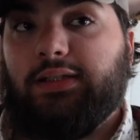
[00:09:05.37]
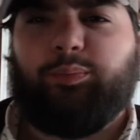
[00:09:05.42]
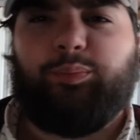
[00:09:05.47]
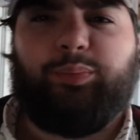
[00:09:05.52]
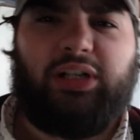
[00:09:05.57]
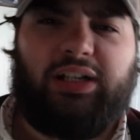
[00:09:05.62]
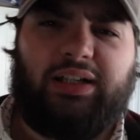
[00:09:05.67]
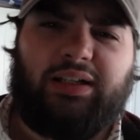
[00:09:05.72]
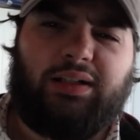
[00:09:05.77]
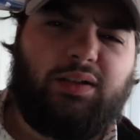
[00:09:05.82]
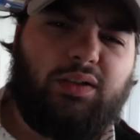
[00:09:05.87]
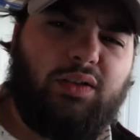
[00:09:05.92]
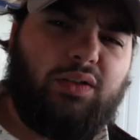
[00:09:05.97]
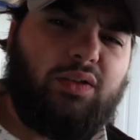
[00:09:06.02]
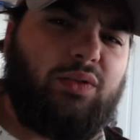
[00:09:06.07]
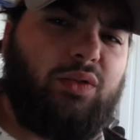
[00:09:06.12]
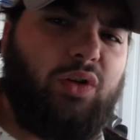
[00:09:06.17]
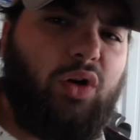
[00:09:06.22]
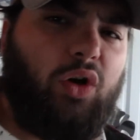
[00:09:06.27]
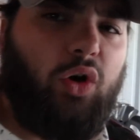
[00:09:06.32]
But
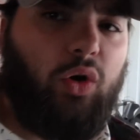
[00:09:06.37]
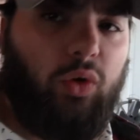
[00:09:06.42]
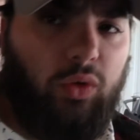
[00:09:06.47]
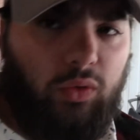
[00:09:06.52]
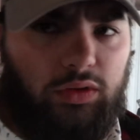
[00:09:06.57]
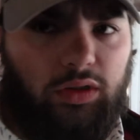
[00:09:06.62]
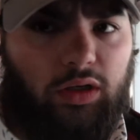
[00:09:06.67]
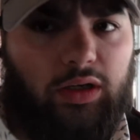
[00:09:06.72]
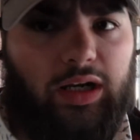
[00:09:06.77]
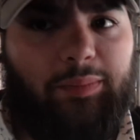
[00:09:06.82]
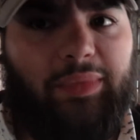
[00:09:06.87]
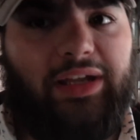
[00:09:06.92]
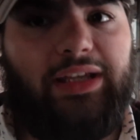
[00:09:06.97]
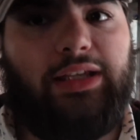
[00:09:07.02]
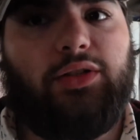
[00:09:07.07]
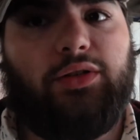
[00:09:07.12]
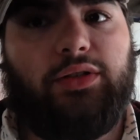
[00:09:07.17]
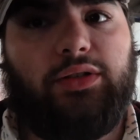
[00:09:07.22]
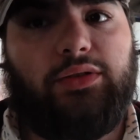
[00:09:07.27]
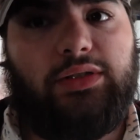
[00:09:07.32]
hold on, I might
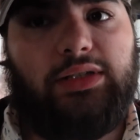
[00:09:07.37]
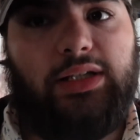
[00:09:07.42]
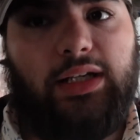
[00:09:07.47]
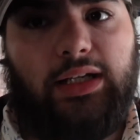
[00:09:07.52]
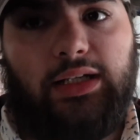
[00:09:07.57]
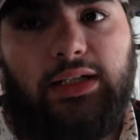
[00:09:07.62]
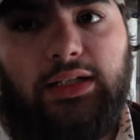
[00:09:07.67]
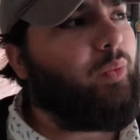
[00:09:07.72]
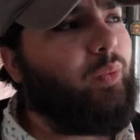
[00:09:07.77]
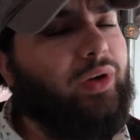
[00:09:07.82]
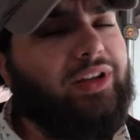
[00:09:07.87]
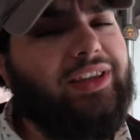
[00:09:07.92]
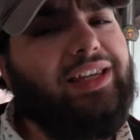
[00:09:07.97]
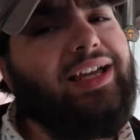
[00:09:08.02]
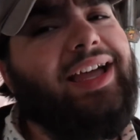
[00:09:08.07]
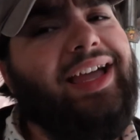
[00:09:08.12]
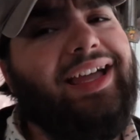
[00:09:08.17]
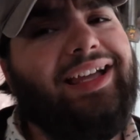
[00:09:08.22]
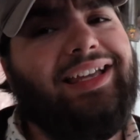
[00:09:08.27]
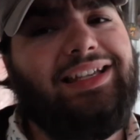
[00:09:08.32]
hear you say, what the
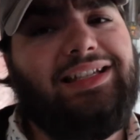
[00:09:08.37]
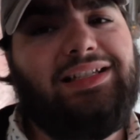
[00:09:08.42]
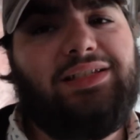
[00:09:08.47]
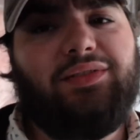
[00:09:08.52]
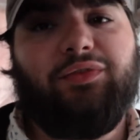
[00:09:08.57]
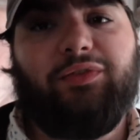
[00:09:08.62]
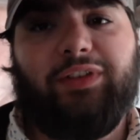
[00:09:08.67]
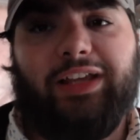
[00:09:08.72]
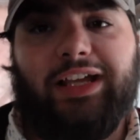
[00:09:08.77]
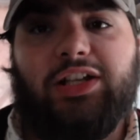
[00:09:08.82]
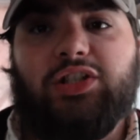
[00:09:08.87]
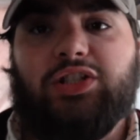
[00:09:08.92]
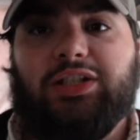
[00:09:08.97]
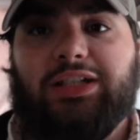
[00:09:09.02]
heck is a flange